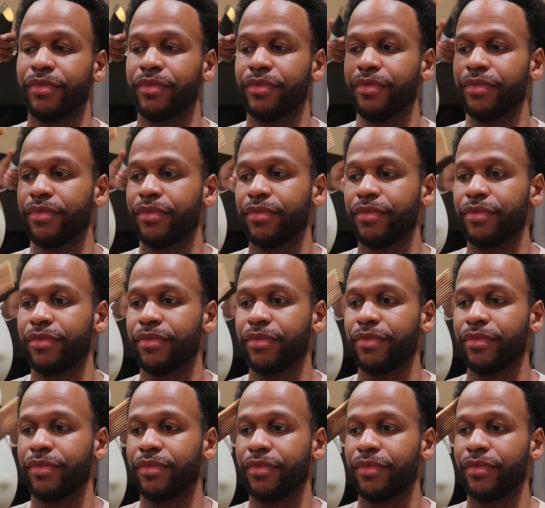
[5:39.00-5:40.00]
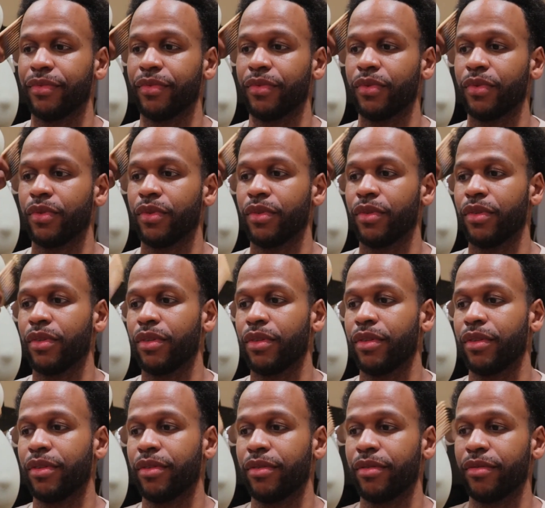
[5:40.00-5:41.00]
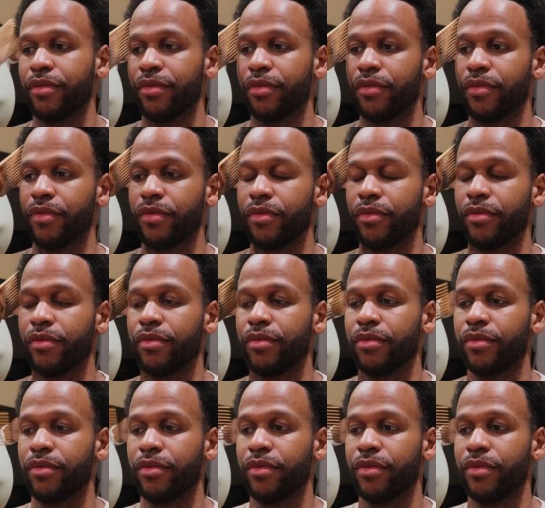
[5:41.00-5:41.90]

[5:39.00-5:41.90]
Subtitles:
(no one is talking)